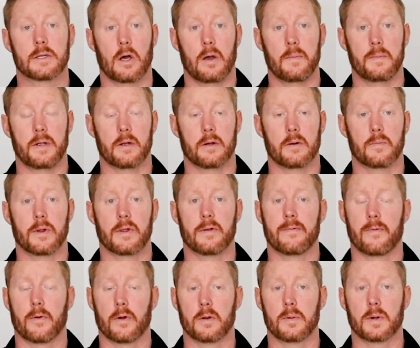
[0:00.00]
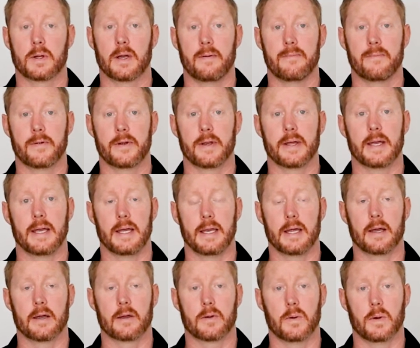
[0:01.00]
Tom here with Affordable Comfort
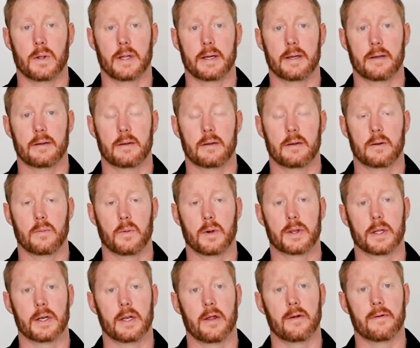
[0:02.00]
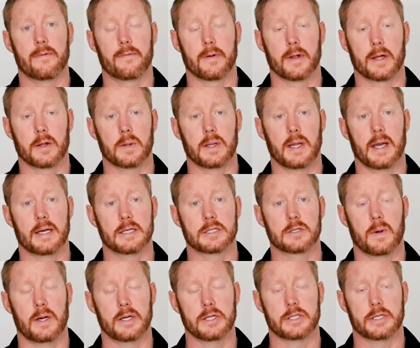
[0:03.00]
Heating and Cooling with another frequently
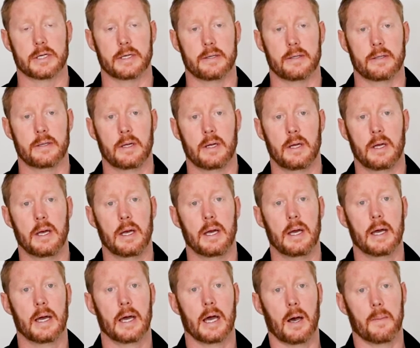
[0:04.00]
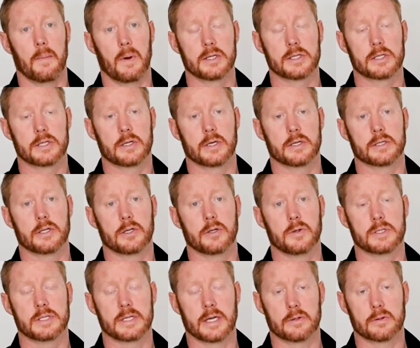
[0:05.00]
asked question. How much does a new
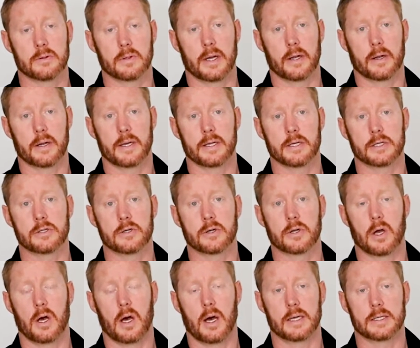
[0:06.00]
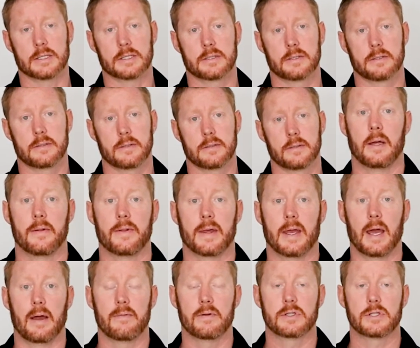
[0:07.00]
central air conditioner cost?
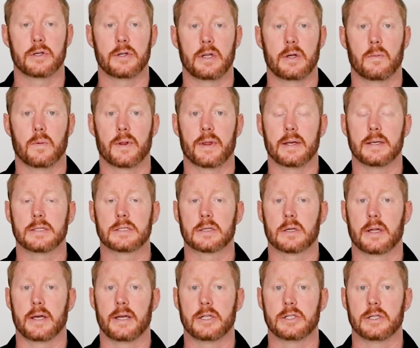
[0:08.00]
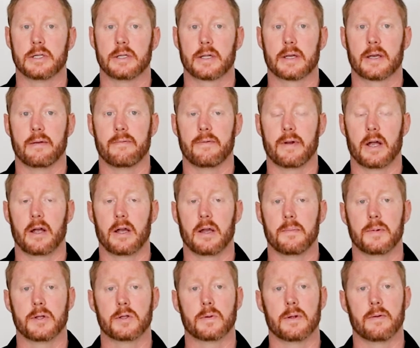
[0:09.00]
The average unit with insulation can vary
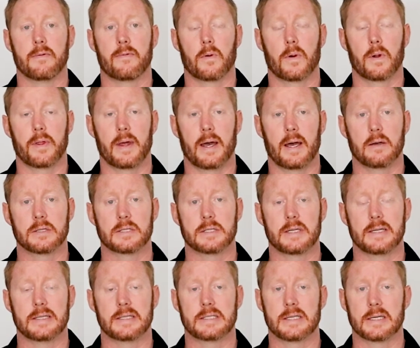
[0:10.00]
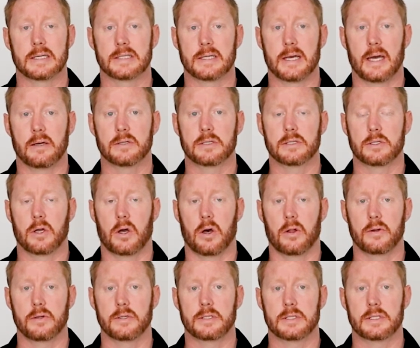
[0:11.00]
between $4,000 and
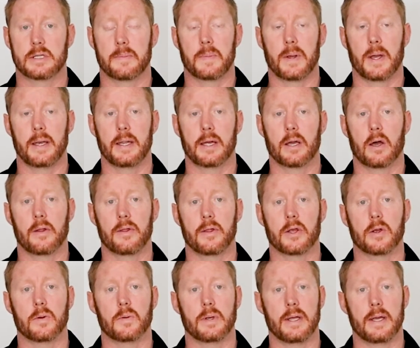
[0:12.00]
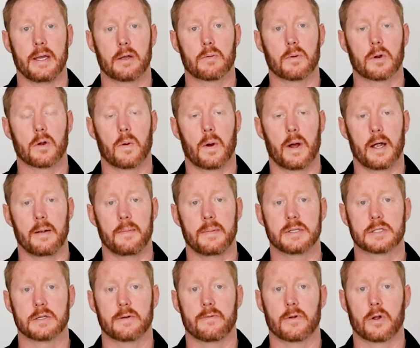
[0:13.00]
$6,000 depending on the unique
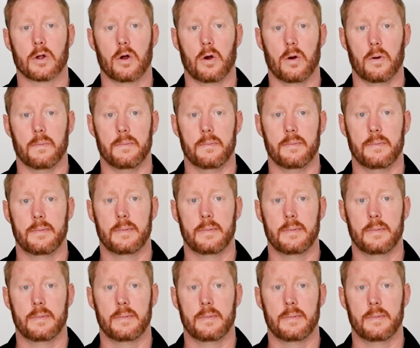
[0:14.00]
requirements of your home.